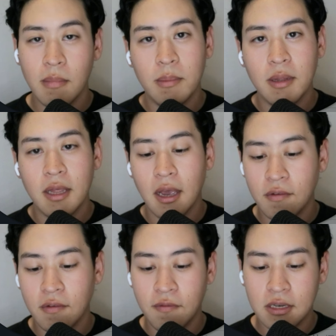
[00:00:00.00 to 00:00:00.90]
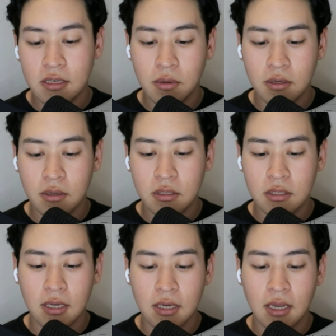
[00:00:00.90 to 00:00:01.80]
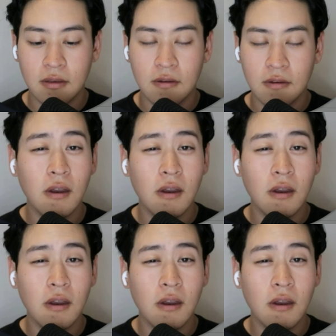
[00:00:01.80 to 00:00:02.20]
Maybe they have a Facebook just to get to